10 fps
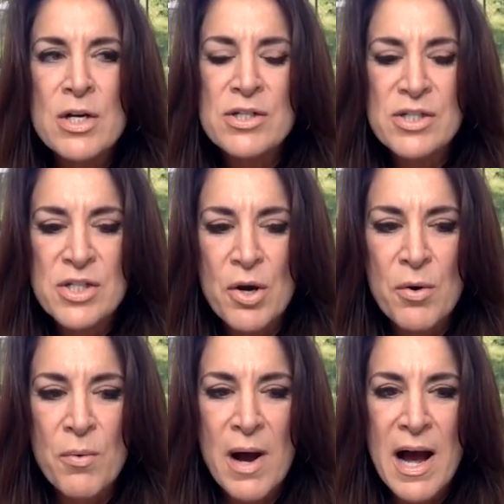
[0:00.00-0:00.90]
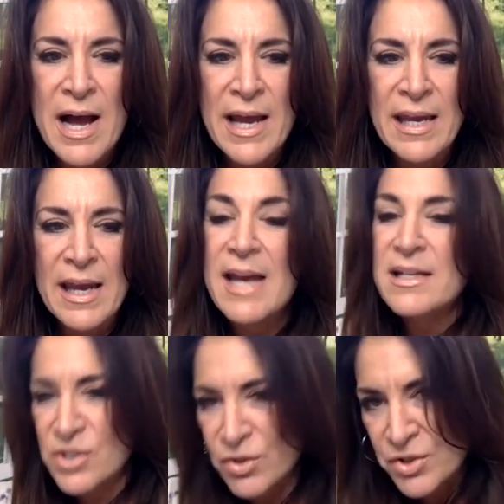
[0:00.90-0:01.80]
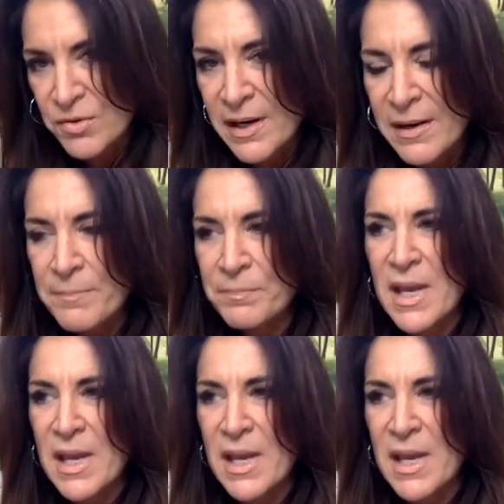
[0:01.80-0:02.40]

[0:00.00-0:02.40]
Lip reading: So I had surgery.